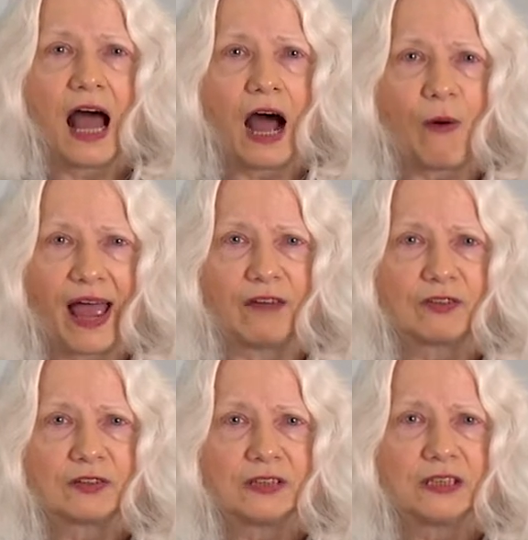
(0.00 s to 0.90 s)

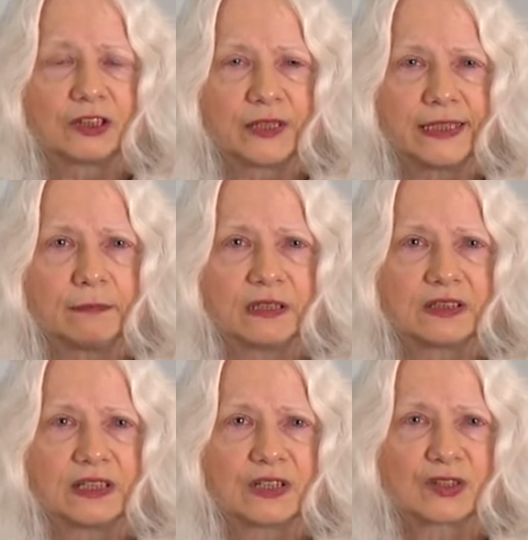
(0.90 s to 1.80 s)
However,
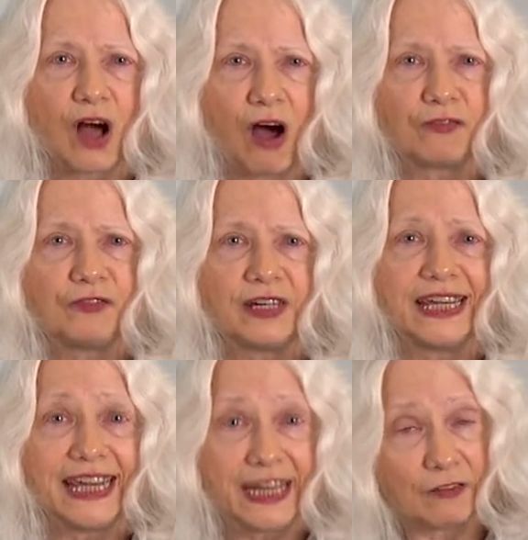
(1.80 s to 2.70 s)
treatment is often
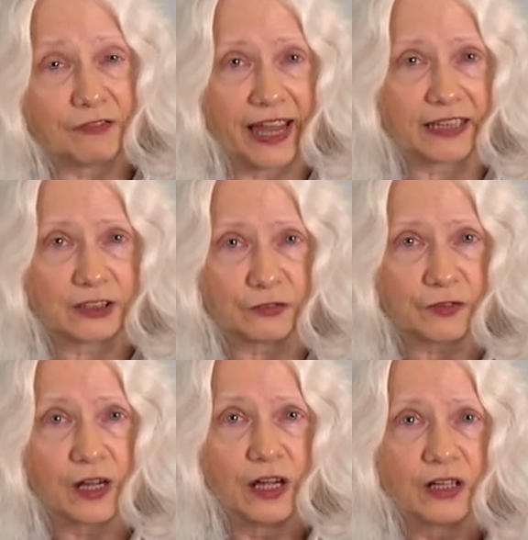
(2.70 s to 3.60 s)

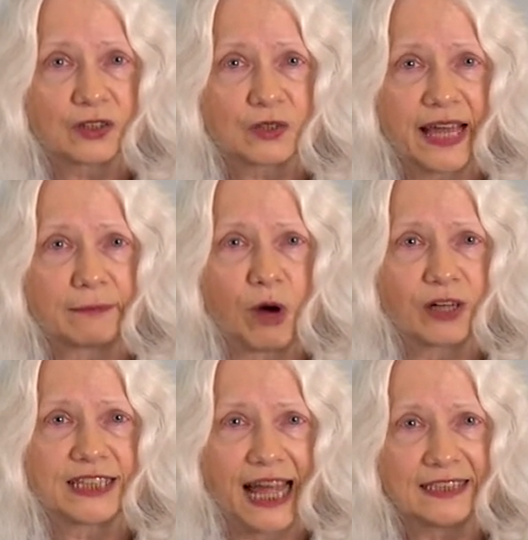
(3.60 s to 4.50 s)
ineffective, so that
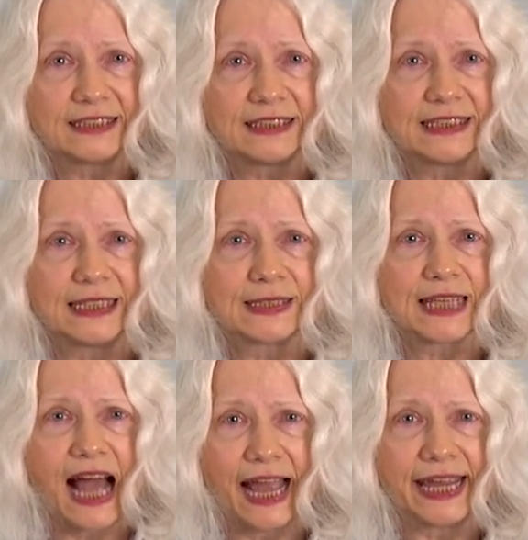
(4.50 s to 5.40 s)
mortality is
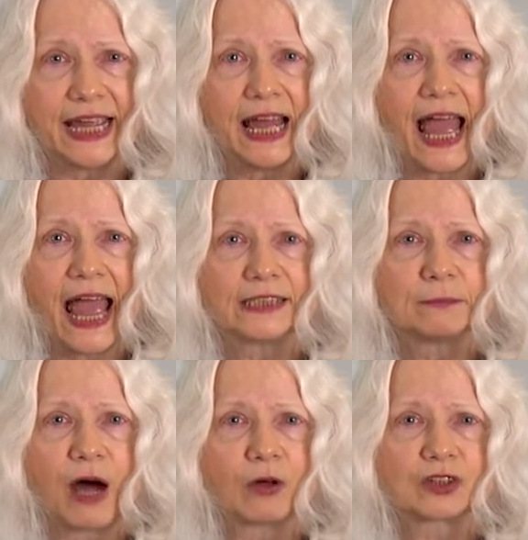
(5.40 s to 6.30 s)
high at
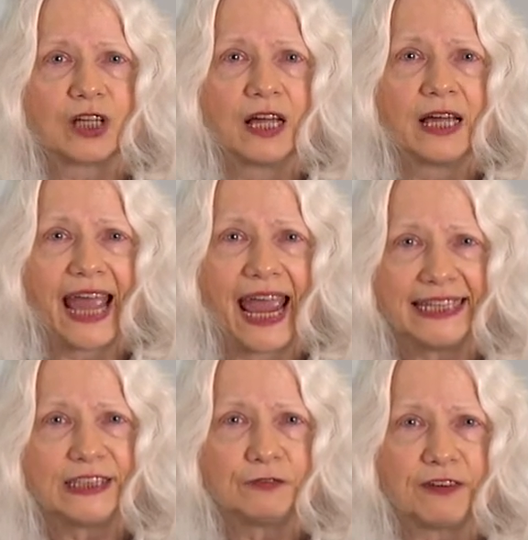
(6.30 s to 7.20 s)
about
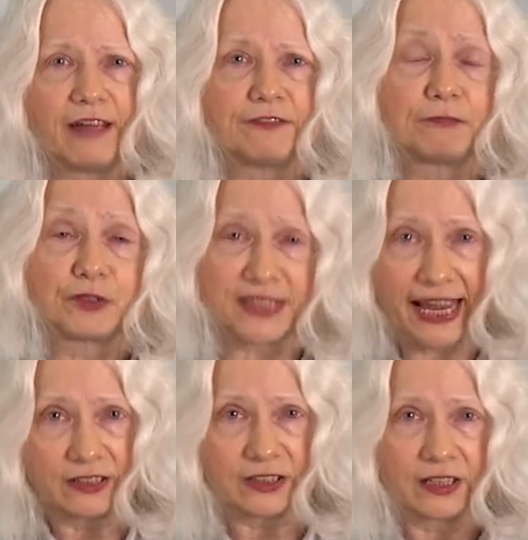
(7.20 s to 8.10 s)

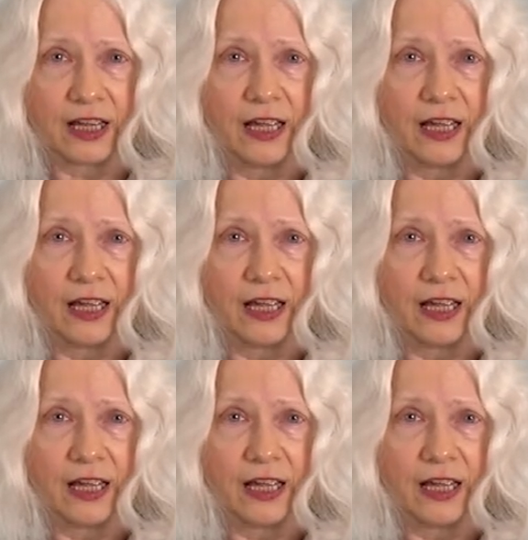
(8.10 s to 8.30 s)
85%.